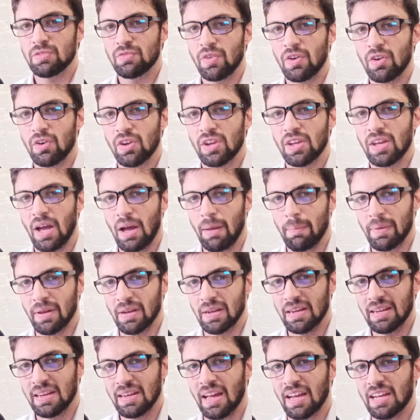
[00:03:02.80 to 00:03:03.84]
is very
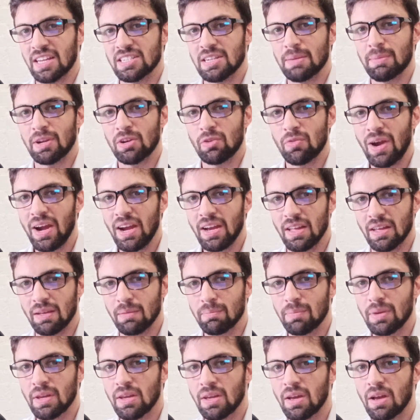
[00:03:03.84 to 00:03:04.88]
common in academic
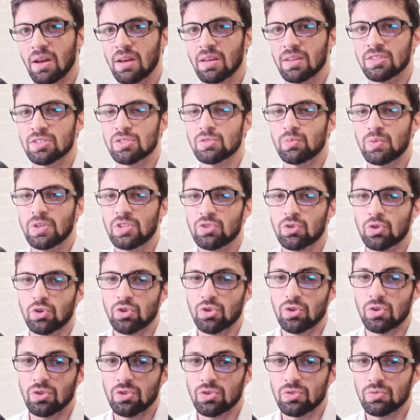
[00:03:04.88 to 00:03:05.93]
writing because
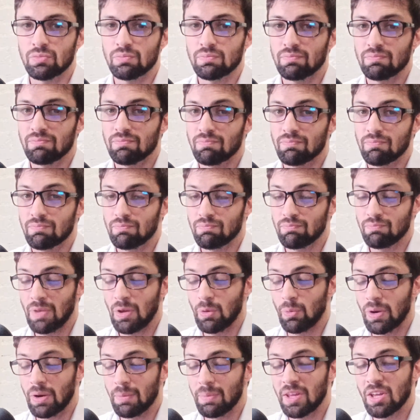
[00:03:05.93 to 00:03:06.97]
researchers
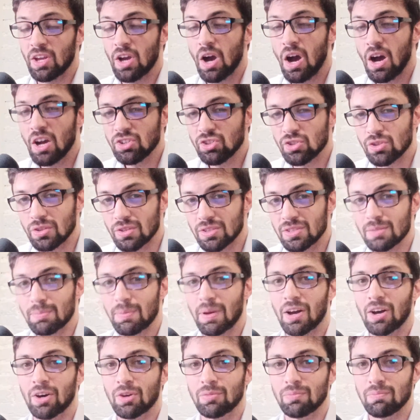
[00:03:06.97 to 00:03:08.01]
may want to be cautious
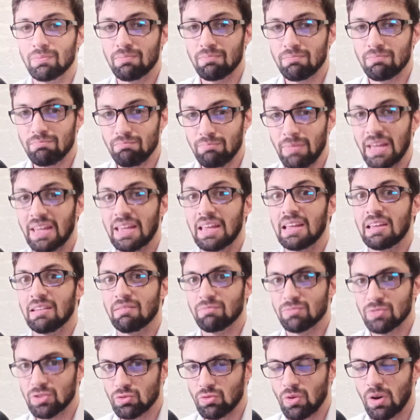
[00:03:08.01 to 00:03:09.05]
about
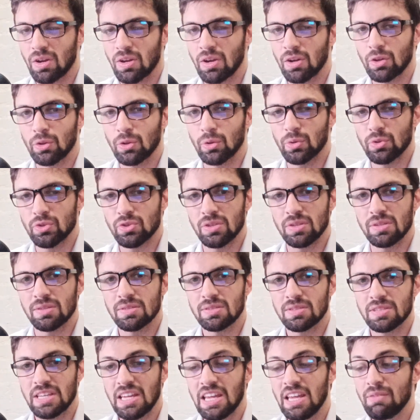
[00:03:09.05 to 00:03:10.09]
making strong
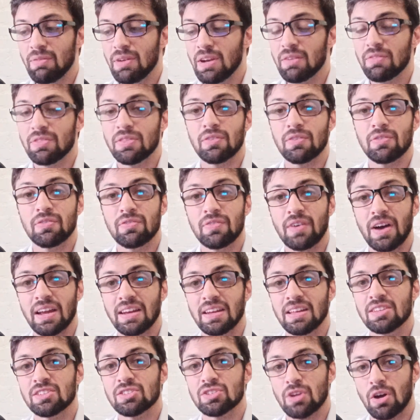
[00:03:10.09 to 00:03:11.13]
conclusions. Even if the
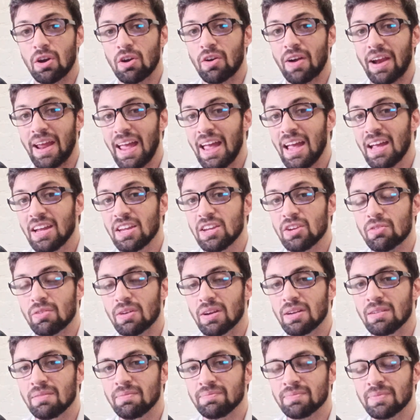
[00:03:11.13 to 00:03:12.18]
findings are
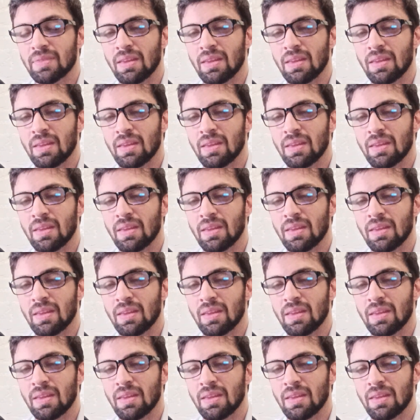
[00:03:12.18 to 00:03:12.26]
accurate,